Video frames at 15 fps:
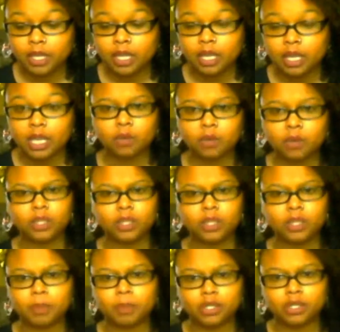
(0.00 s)
and it really just
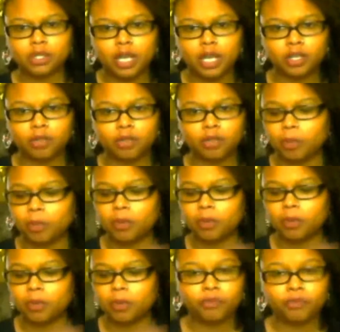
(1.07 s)
depends on how you learn, but
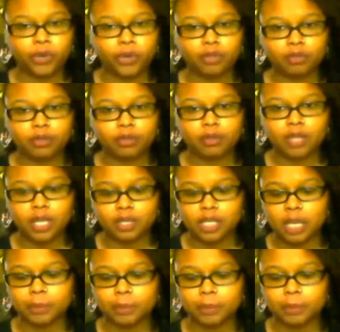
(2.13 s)
for
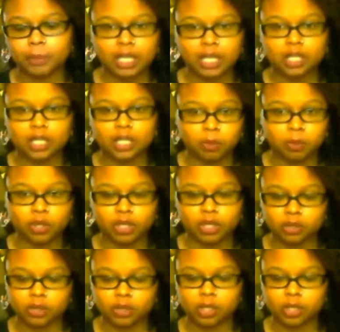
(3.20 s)
example's sake, it's broken
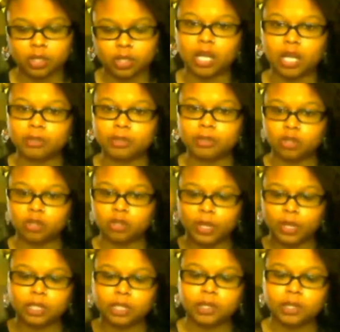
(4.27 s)
into a sub-column. So
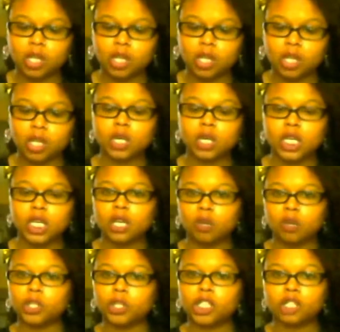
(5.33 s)
directly below
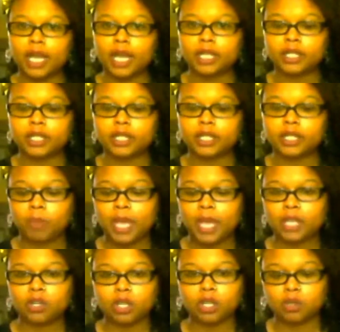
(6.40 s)
what you've actually spent,
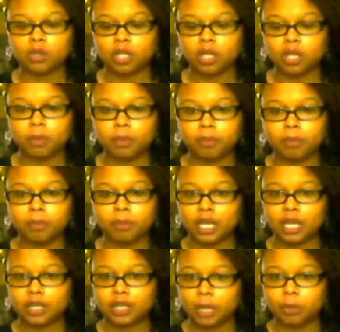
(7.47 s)
you're also going to
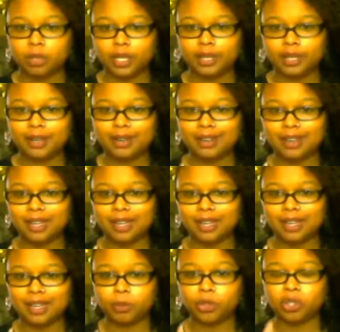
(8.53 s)
label
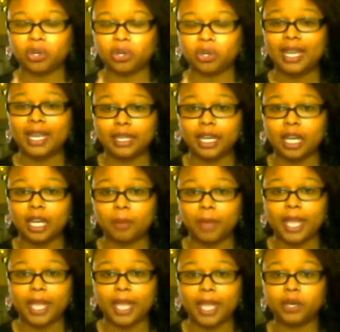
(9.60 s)
your income
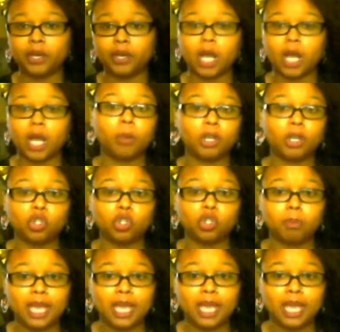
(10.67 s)
and put how much you
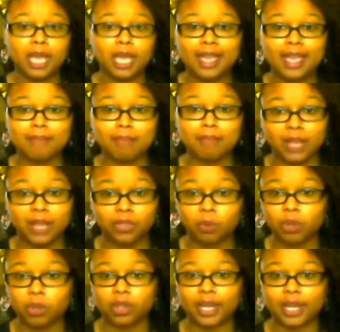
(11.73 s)
make a month,
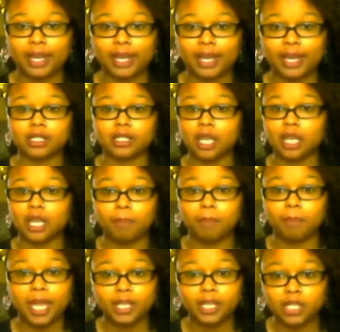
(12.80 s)
whether that is a
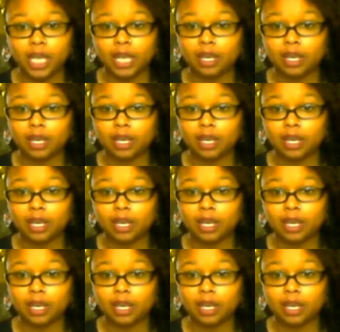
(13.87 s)
paycheck,